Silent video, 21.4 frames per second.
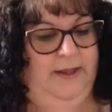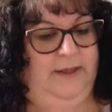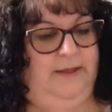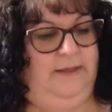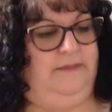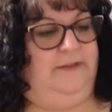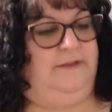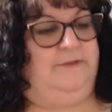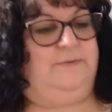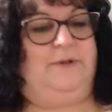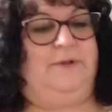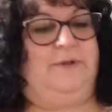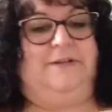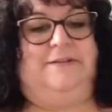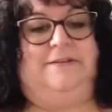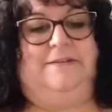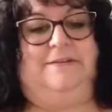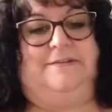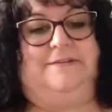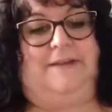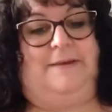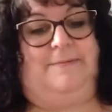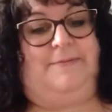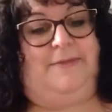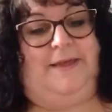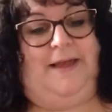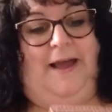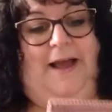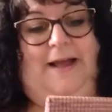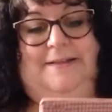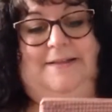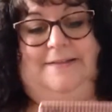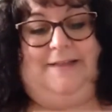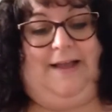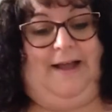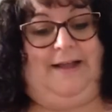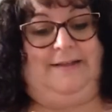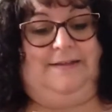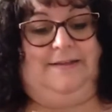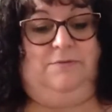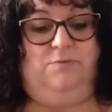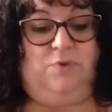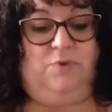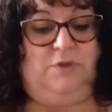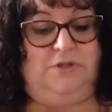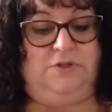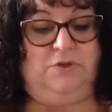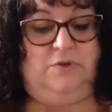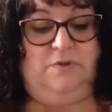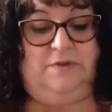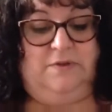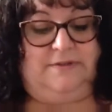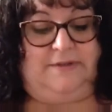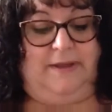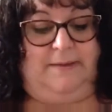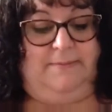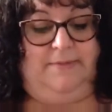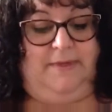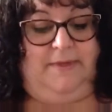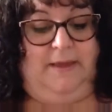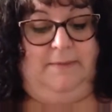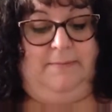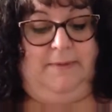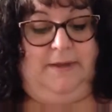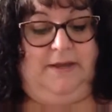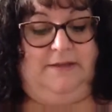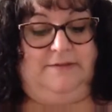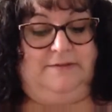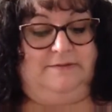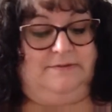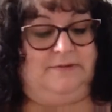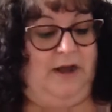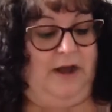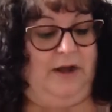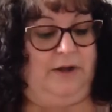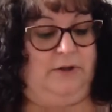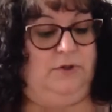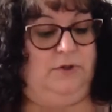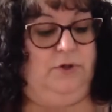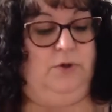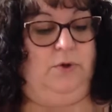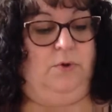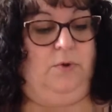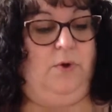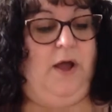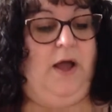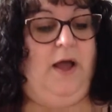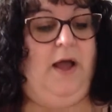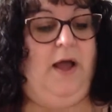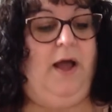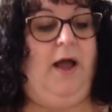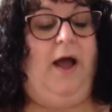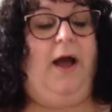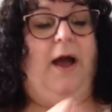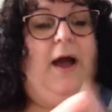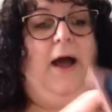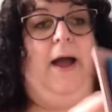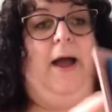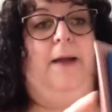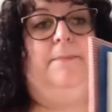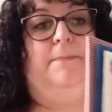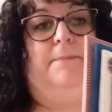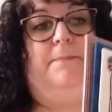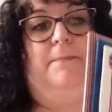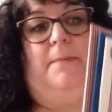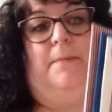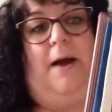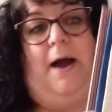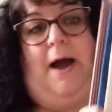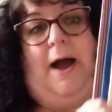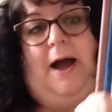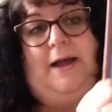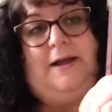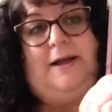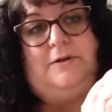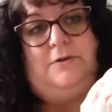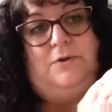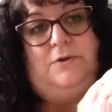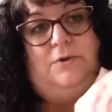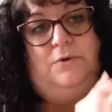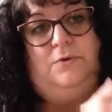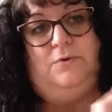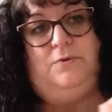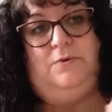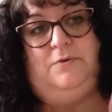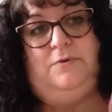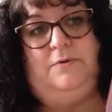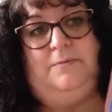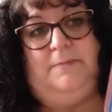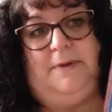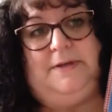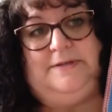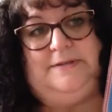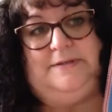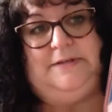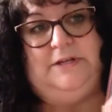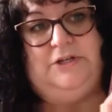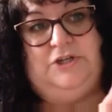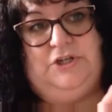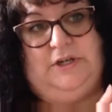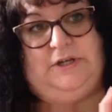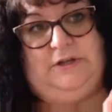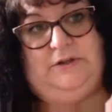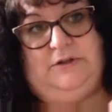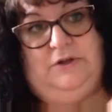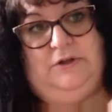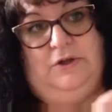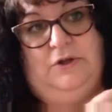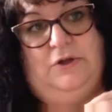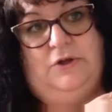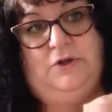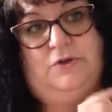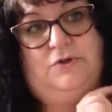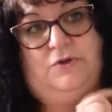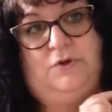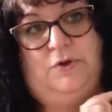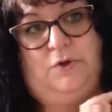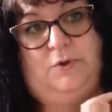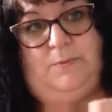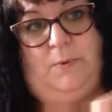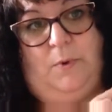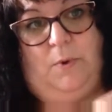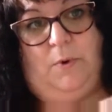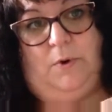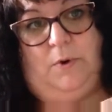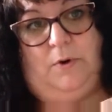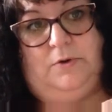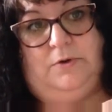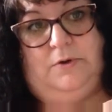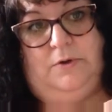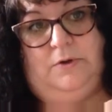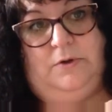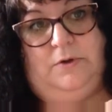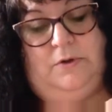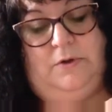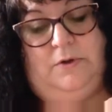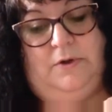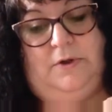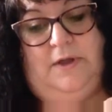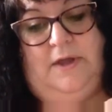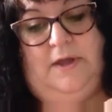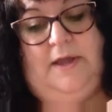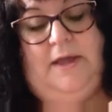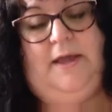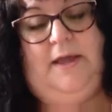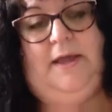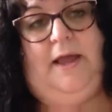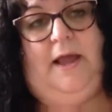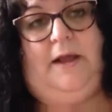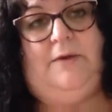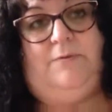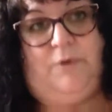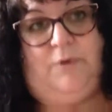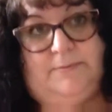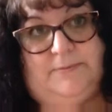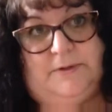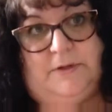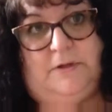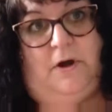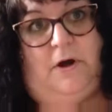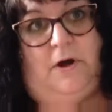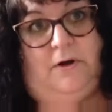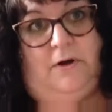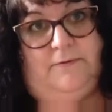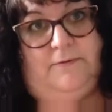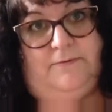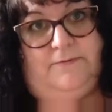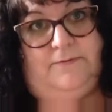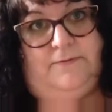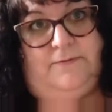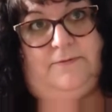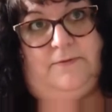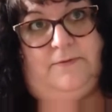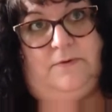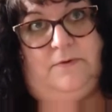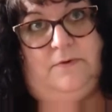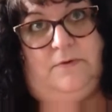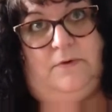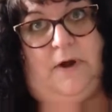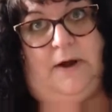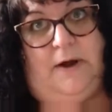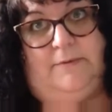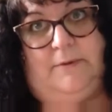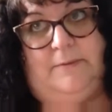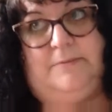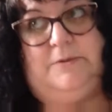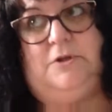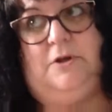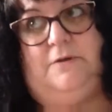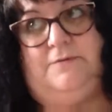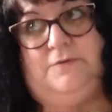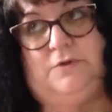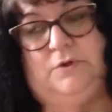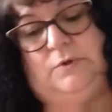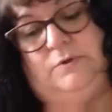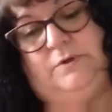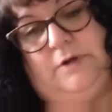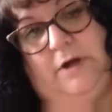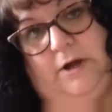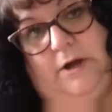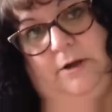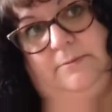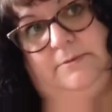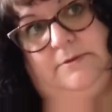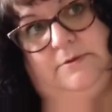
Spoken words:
This one I did the same thing. I didn't really do the same thing because it's hot glue. I glued my stitching to the board and ripped it off. I ripped it off 2 times.